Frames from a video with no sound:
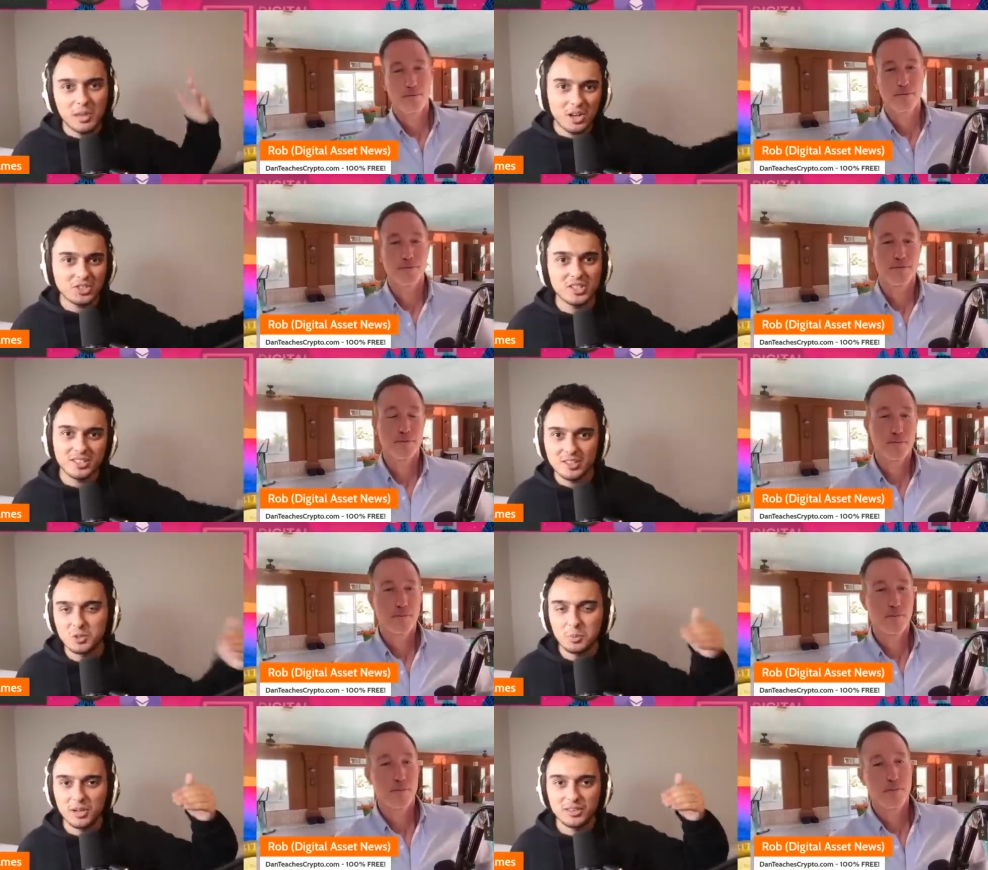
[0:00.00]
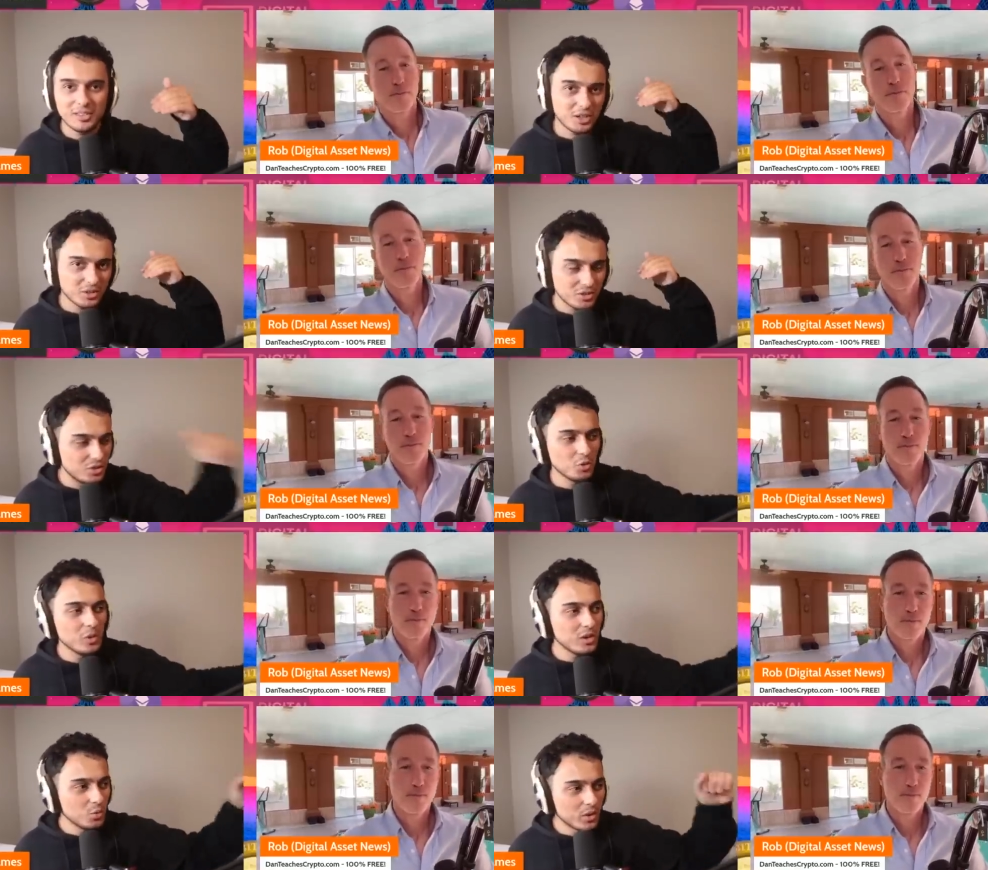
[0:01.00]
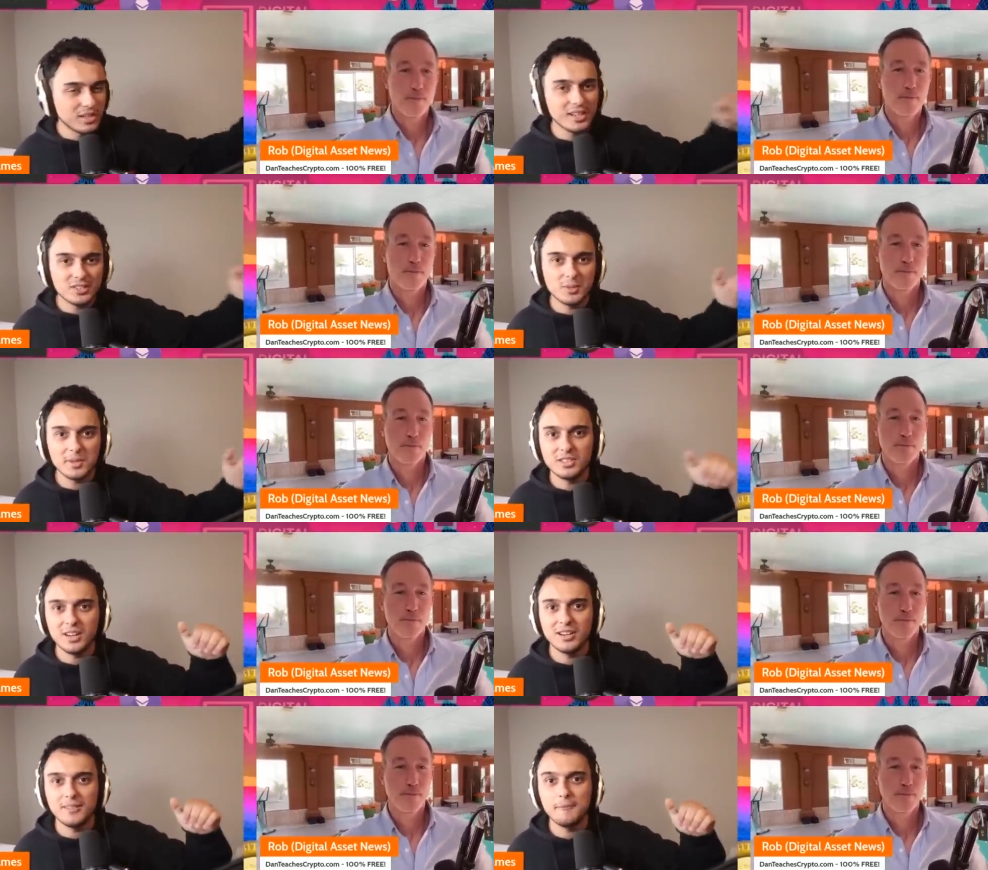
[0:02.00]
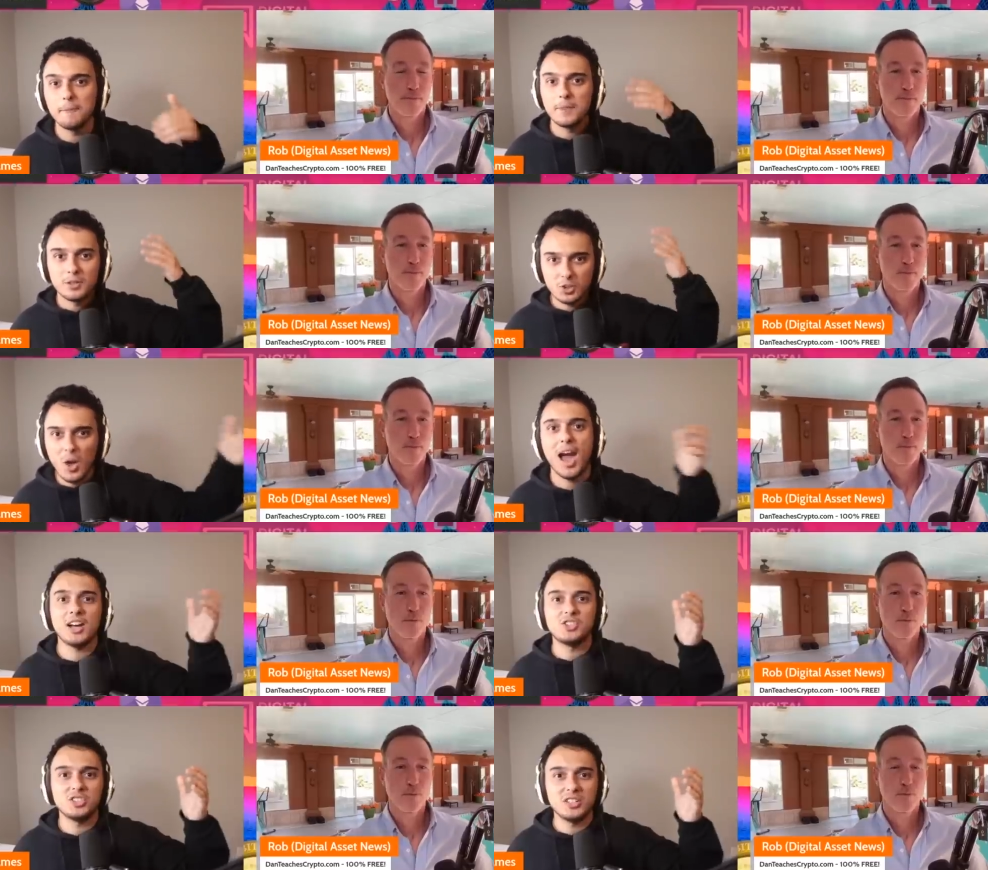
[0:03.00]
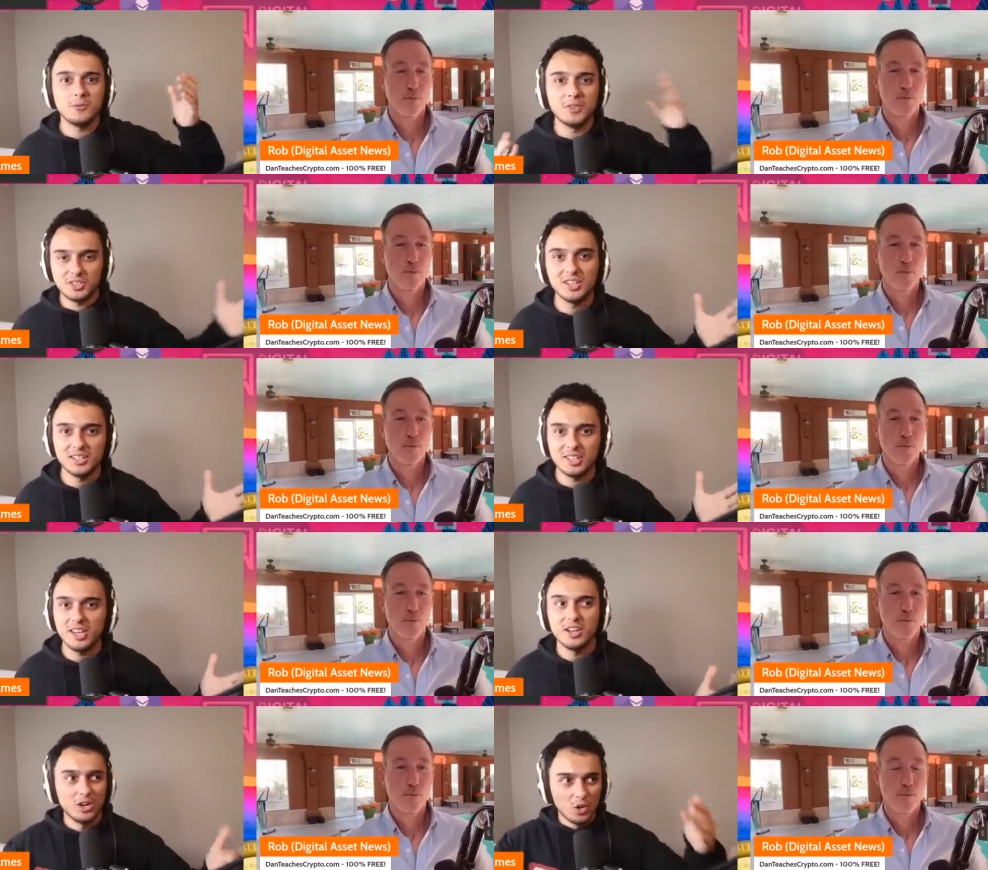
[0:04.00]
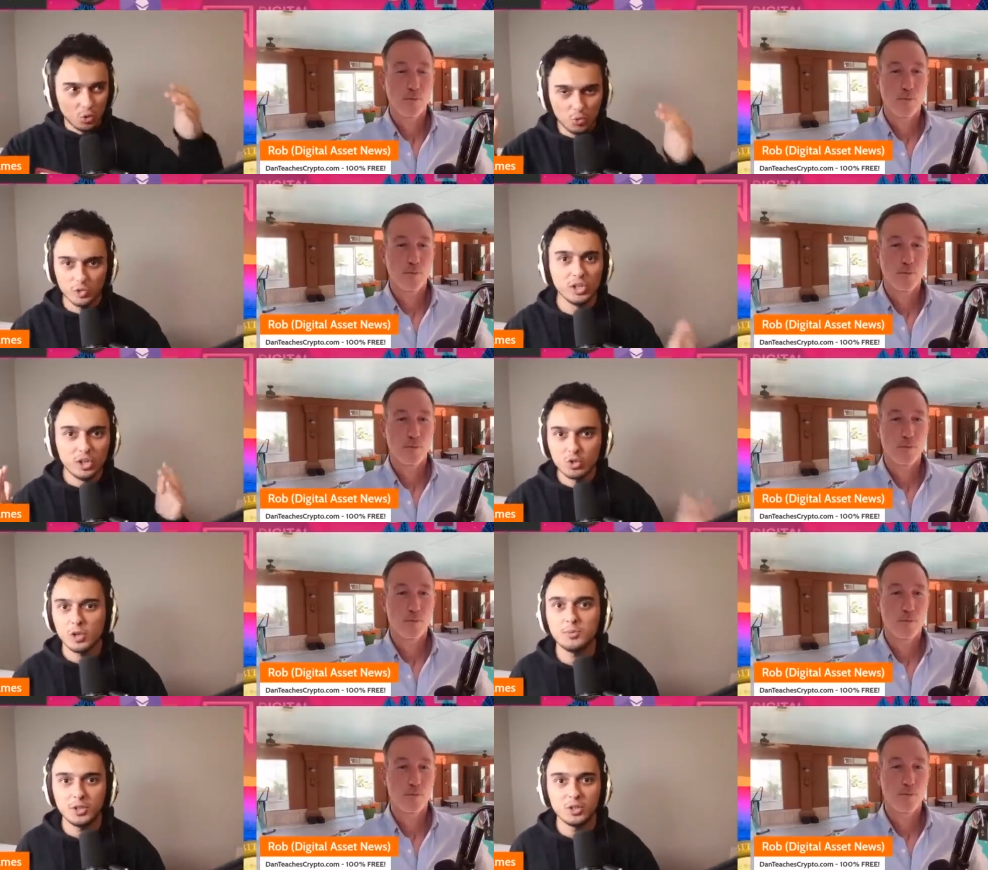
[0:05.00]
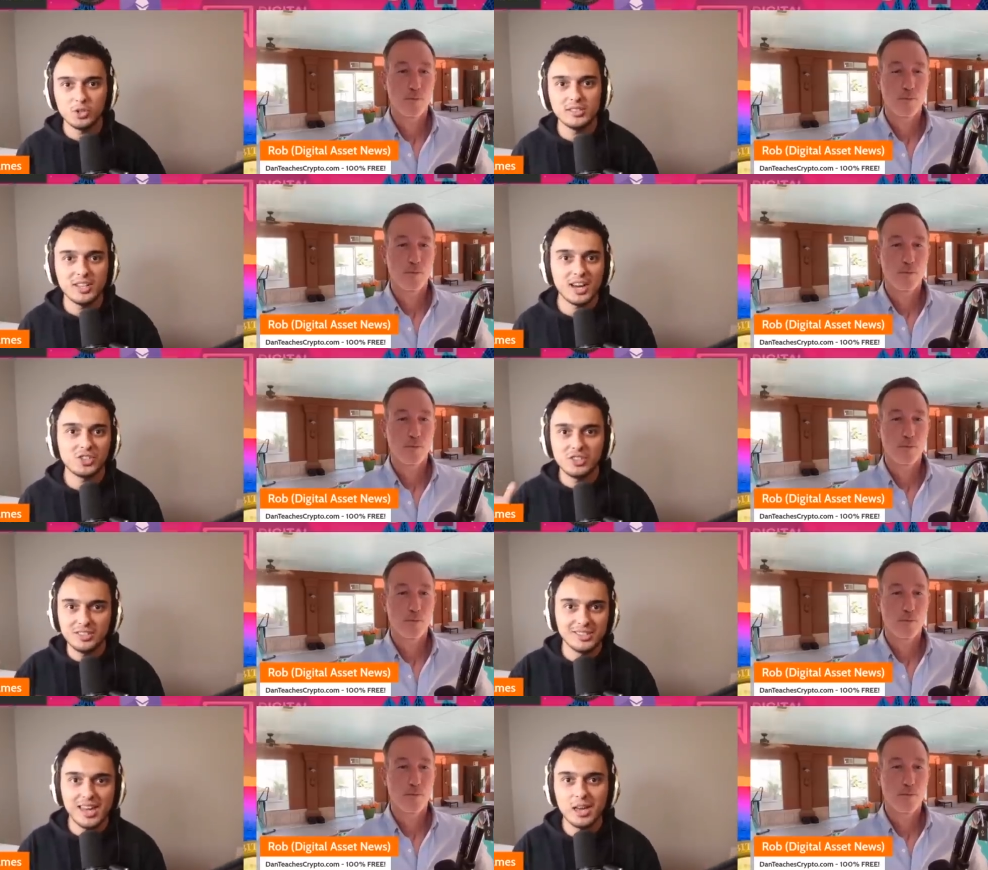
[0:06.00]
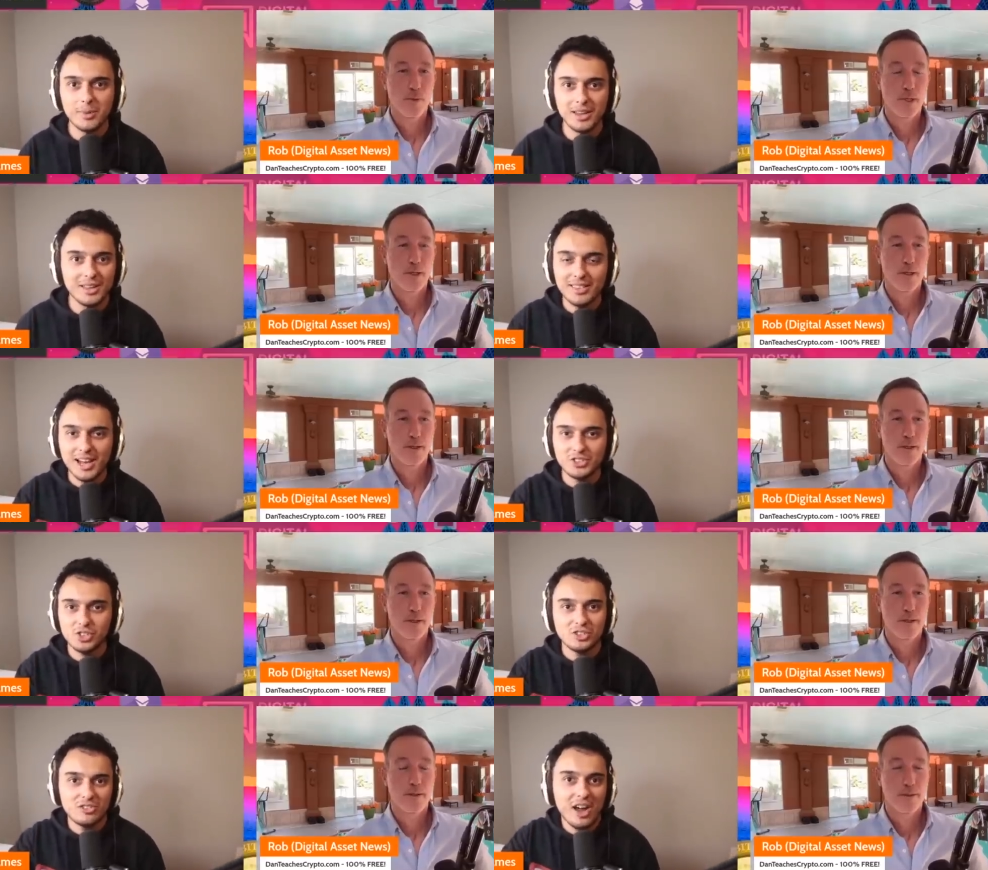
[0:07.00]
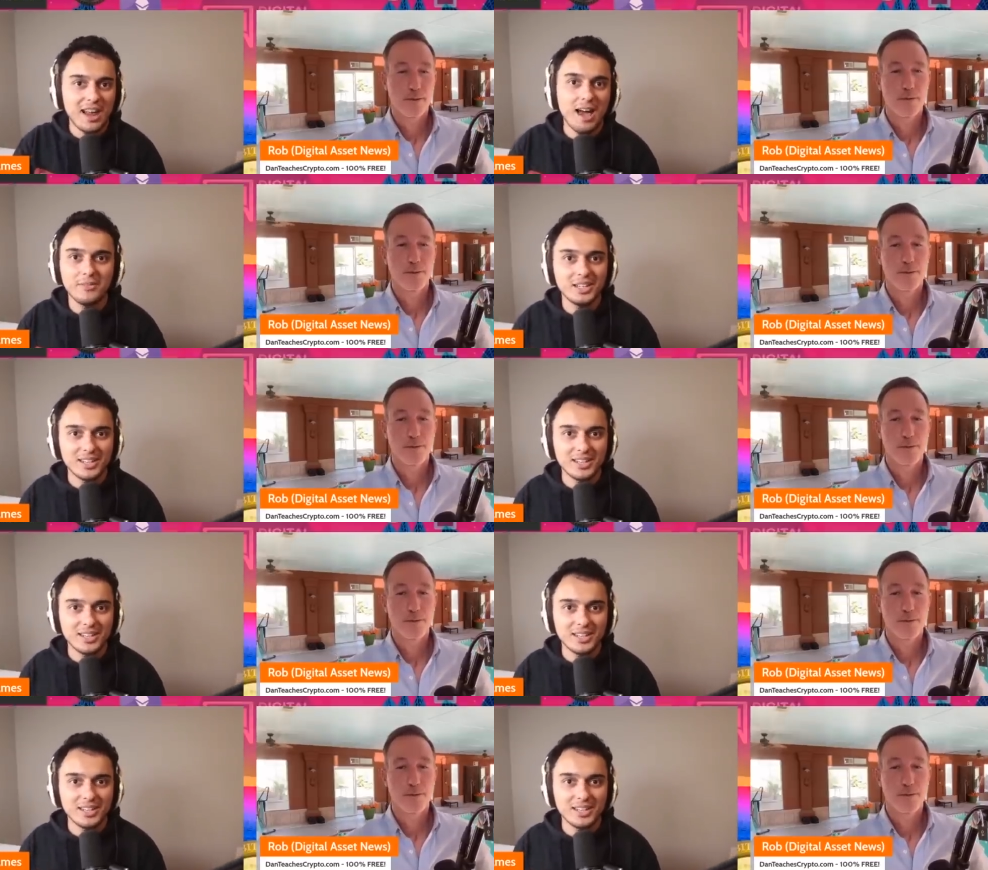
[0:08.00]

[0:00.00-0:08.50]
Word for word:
Speaker 1: blockchains at this point that are doing what needs to be done to actually facilitate real crypto transactions in gaming, and that's just not having